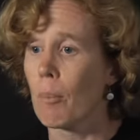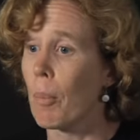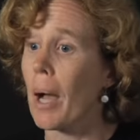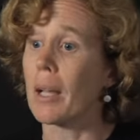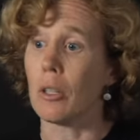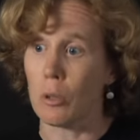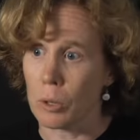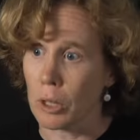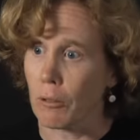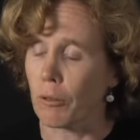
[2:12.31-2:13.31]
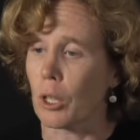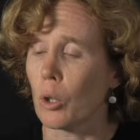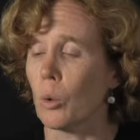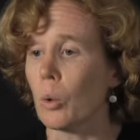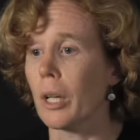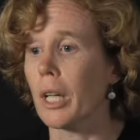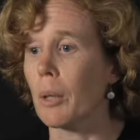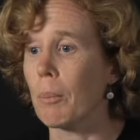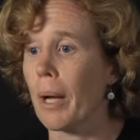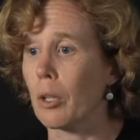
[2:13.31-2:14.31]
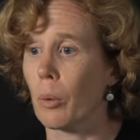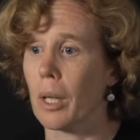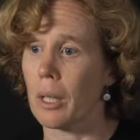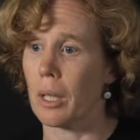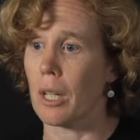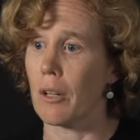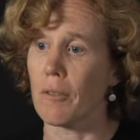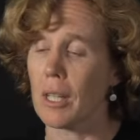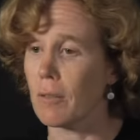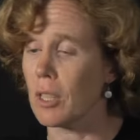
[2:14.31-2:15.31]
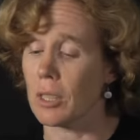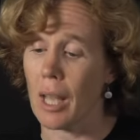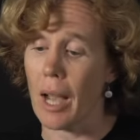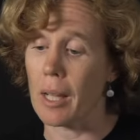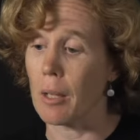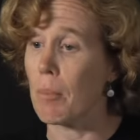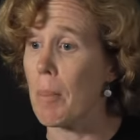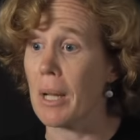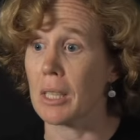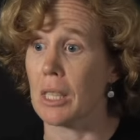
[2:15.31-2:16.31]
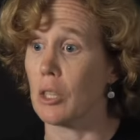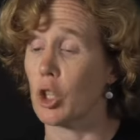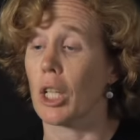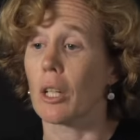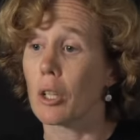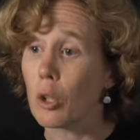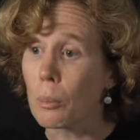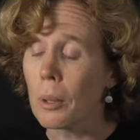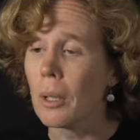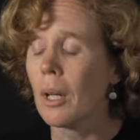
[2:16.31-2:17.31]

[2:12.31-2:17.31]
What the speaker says: by using free cooling, by creating an innovative design that mimics a chicken coop.